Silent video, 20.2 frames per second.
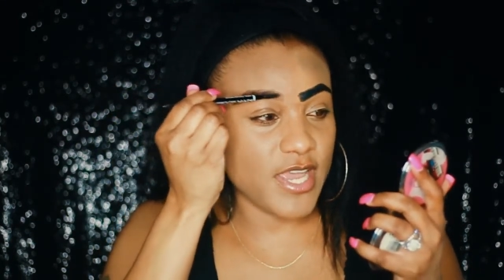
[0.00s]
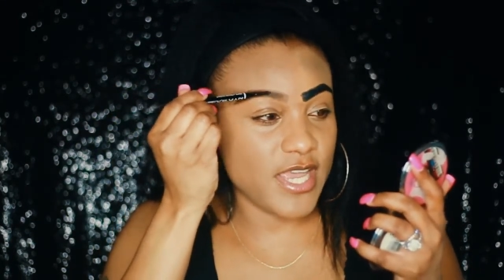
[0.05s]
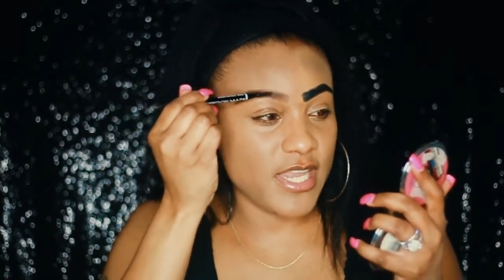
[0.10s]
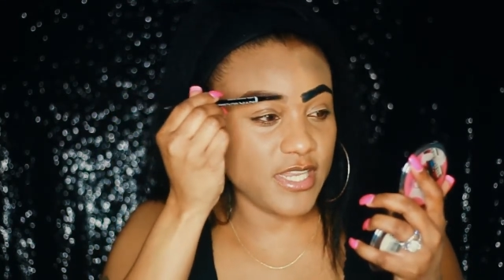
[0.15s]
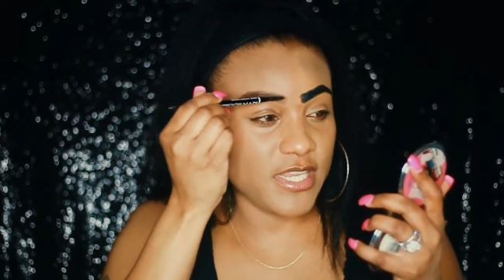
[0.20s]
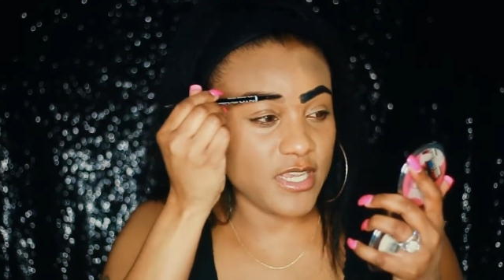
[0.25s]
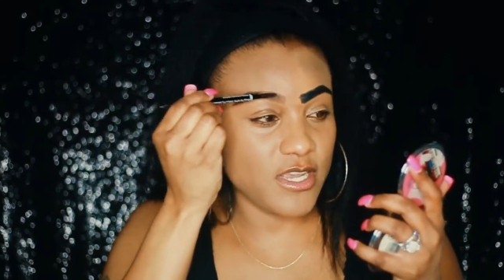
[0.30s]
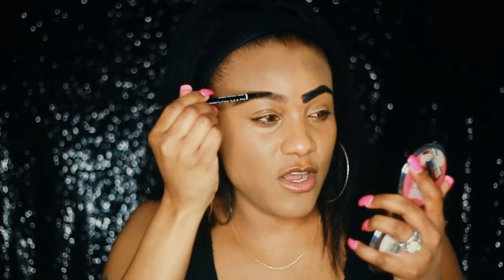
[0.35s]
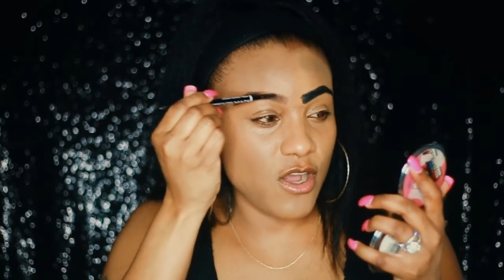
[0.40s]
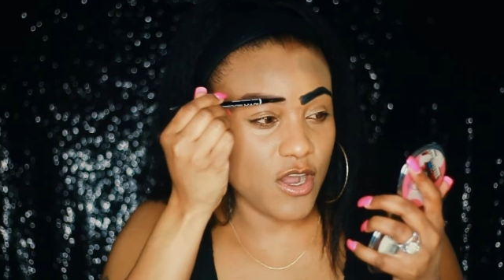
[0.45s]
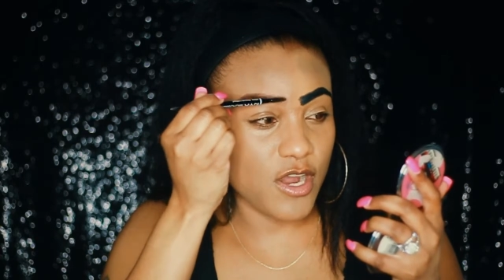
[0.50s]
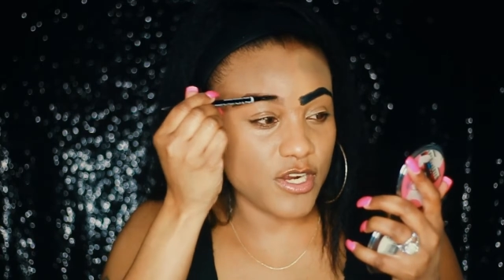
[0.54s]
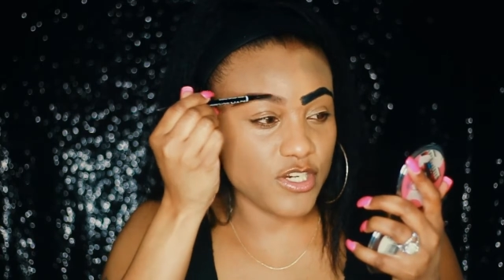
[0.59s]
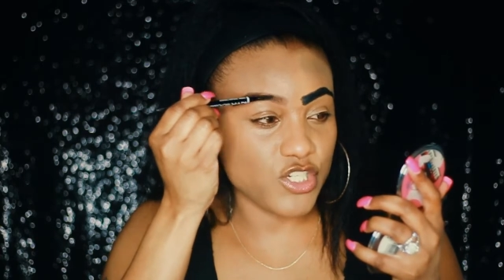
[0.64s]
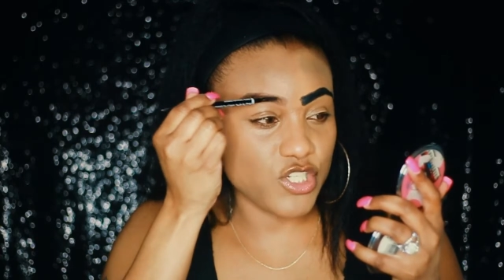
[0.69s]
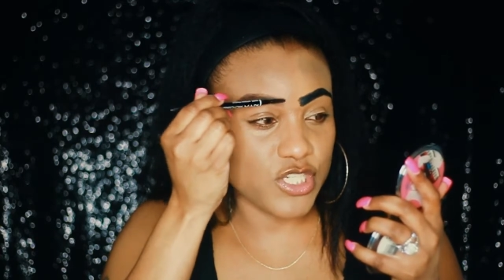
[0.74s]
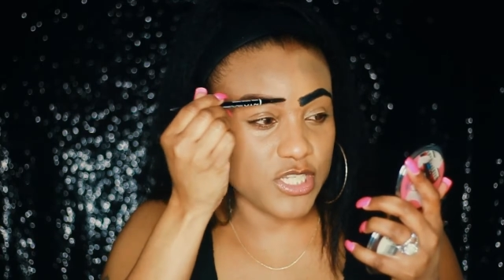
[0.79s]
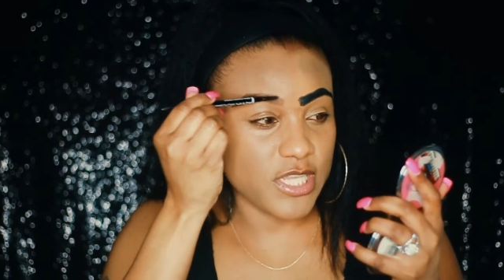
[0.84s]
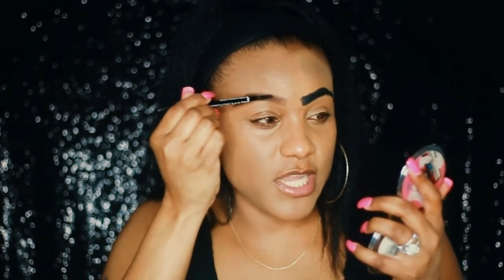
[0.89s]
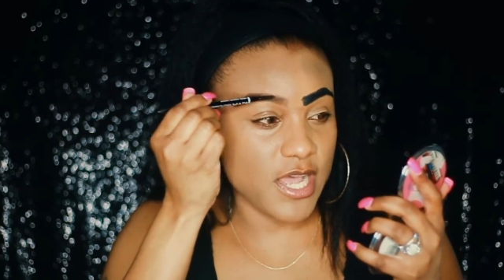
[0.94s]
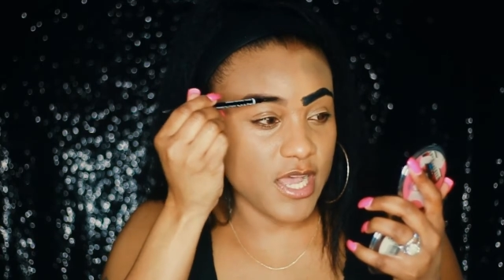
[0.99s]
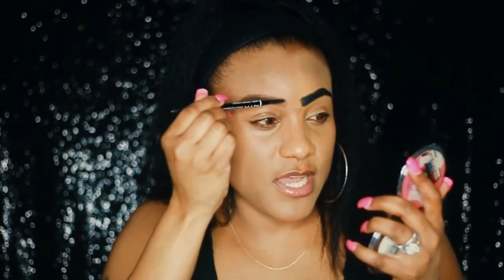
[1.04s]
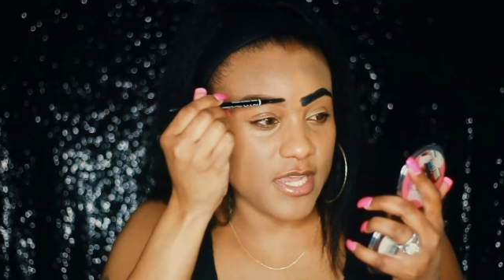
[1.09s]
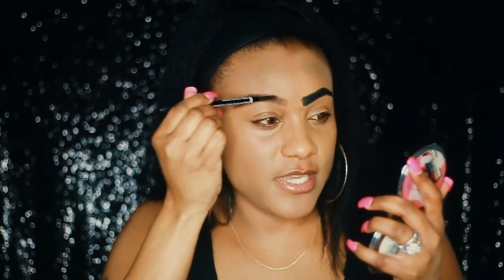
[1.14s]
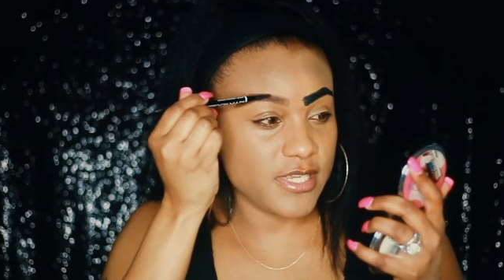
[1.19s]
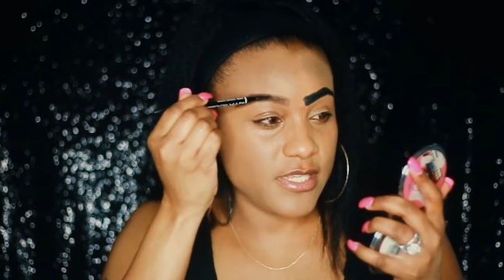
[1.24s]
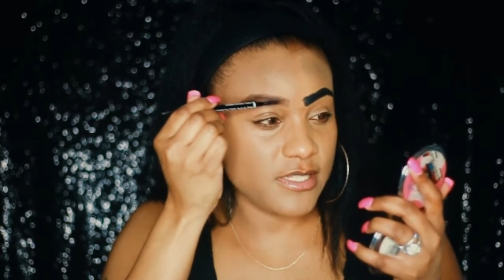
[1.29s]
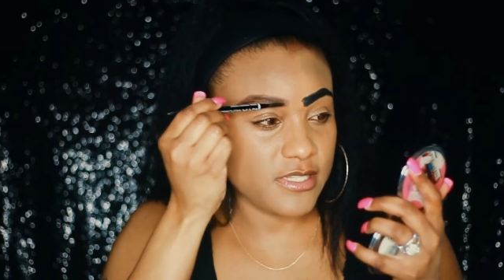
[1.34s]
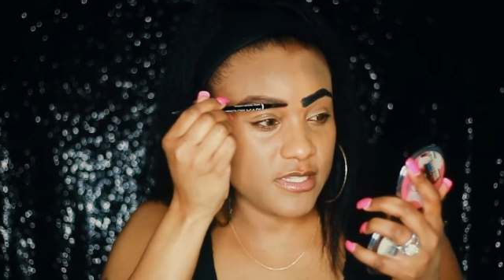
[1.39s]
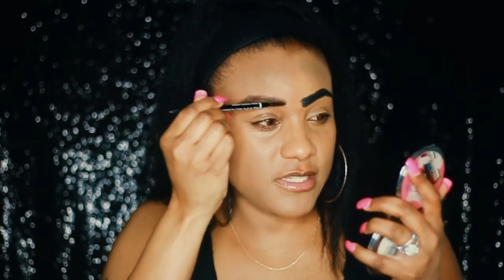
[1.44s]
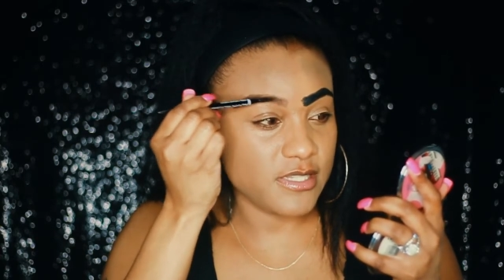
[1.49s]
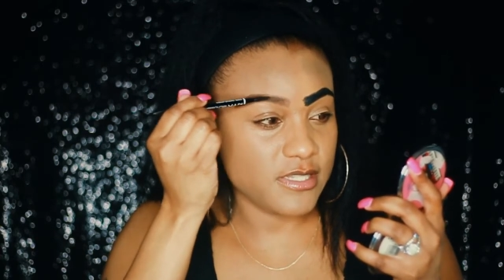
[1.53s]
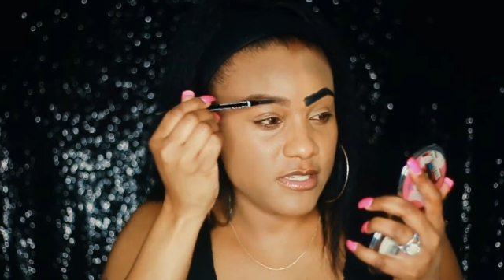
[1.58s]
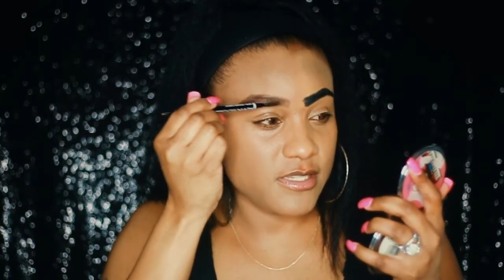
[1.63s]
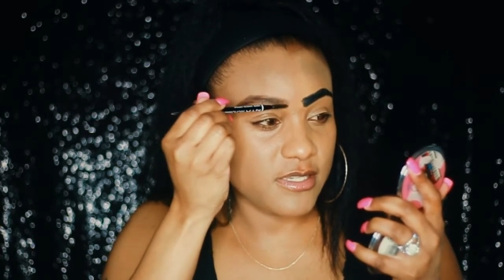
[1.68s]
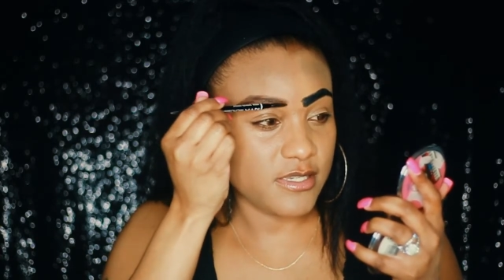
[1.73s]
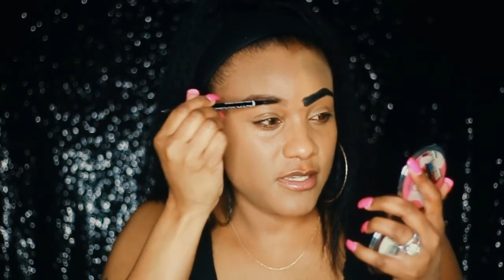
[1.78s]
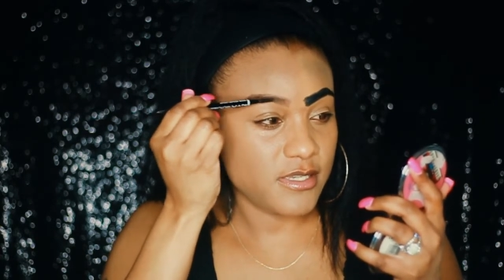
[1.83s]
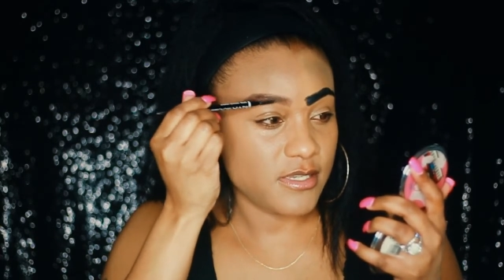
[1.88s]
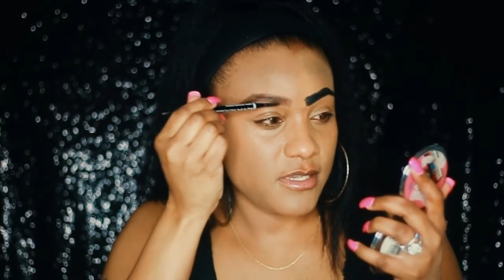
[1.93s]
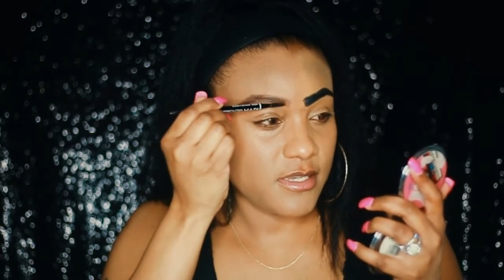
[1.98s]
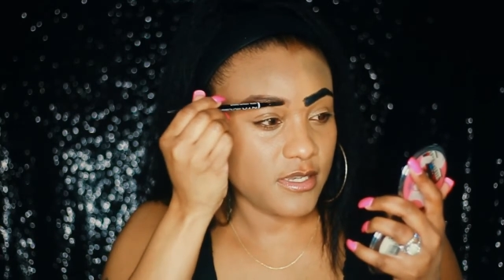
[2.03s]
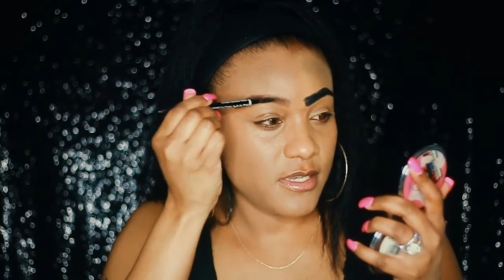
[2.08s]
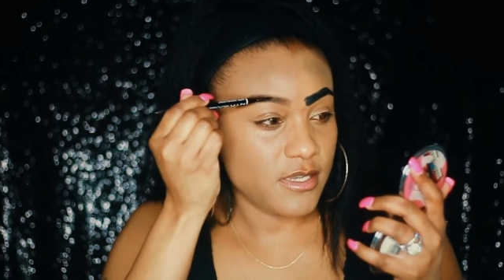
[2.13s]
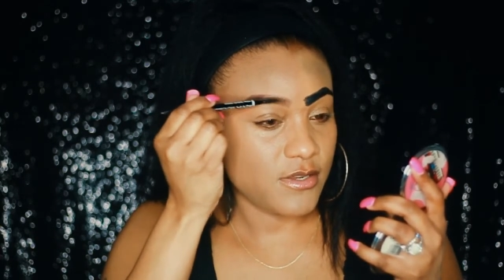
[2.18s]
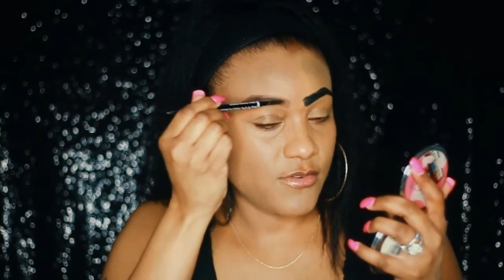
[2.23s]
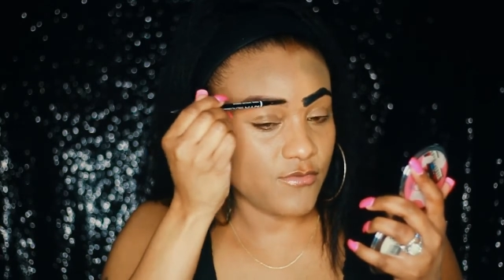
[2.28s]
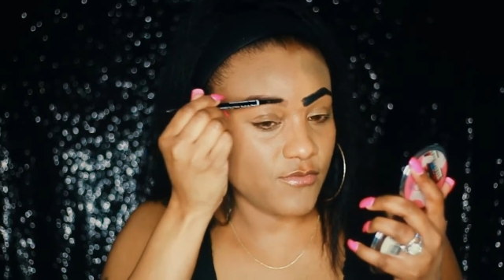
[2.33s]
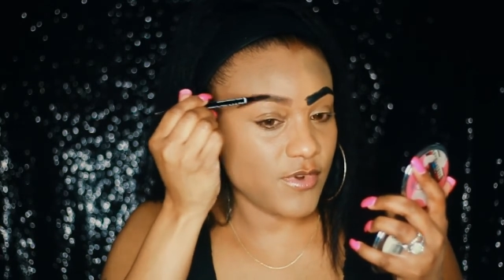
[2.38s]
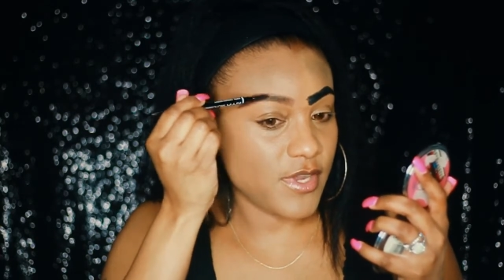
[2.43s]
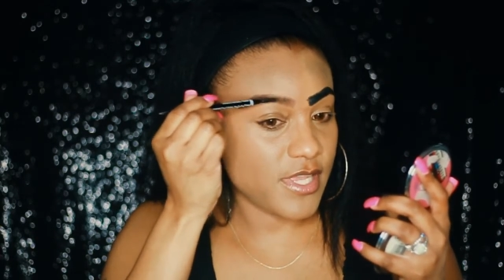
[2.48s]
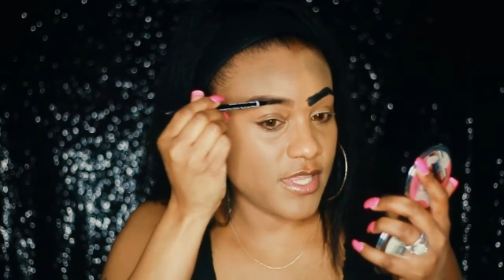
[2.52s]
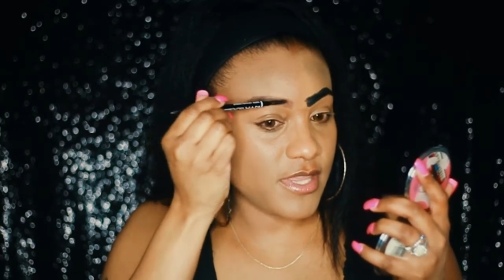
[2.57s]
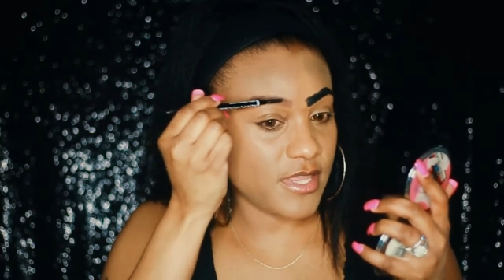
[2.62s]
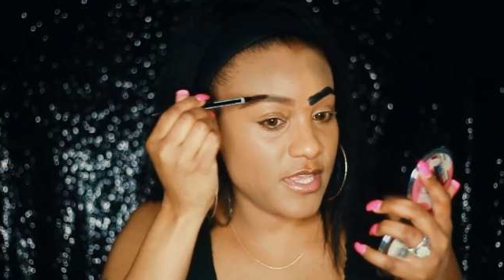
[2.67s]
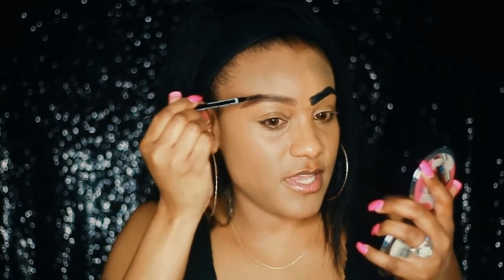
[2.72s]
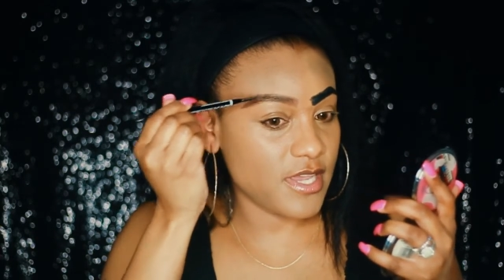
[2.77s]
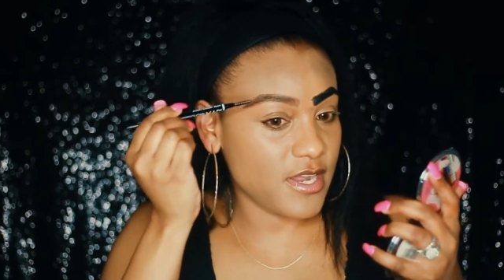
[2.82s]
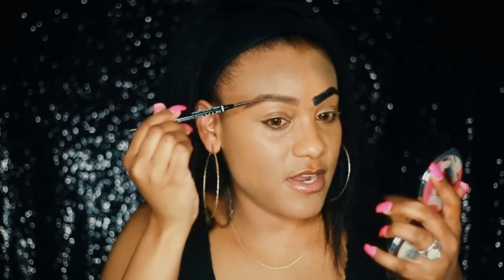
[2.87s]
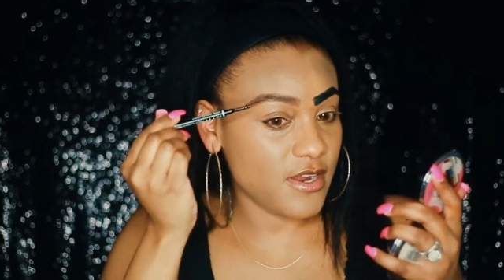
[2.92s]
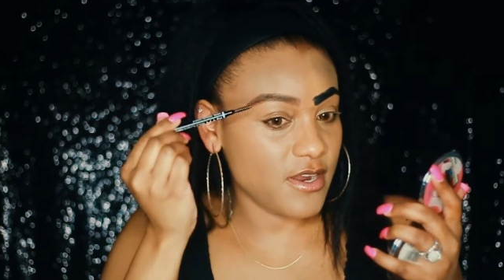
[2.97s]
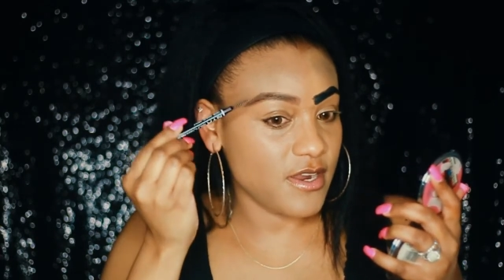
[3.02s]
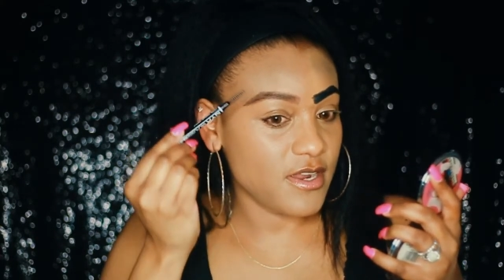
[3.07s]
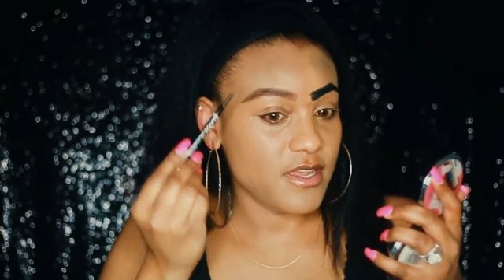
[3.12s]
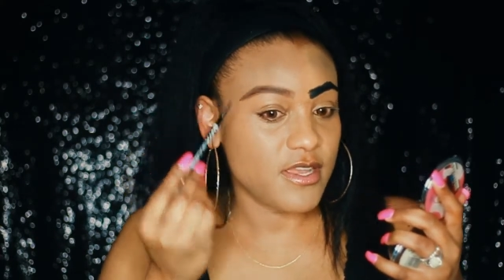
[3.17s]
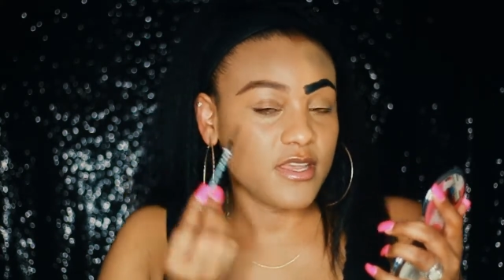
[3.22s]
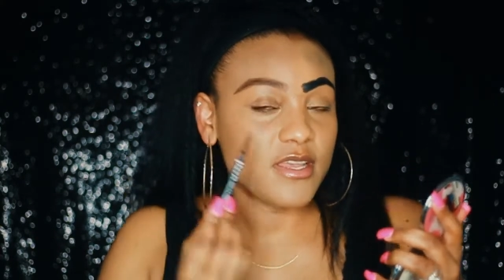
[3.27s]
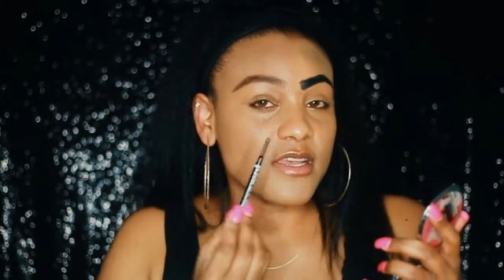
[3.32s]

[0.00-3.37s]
any harsh lines right there.